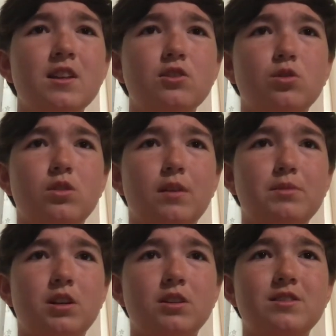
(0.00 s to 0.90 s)
The doorknob
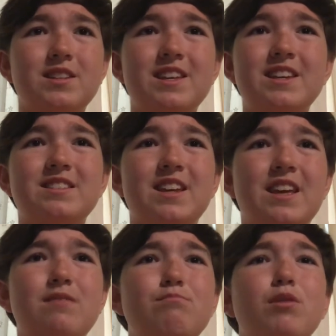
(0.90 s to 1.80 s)
turns and he is
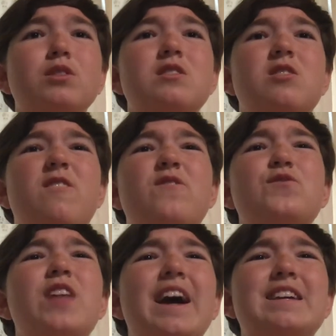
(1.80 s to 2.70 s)
in. Bullets are
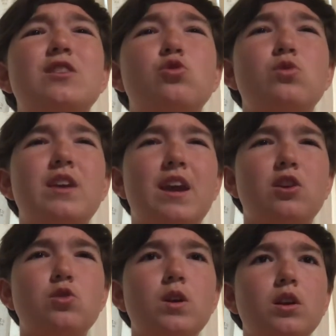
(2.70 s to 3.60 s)
flying through the air.
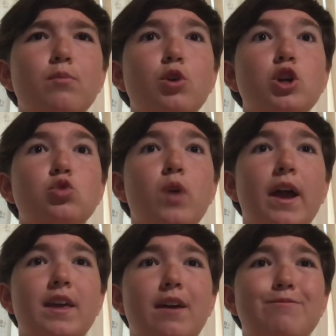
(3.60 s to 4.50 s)
You hear a boy
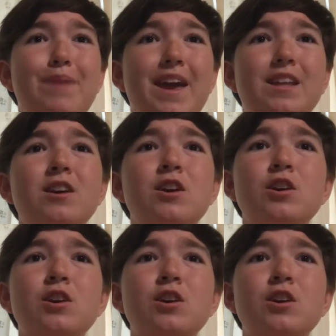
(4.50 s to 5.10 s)
crying out in pain.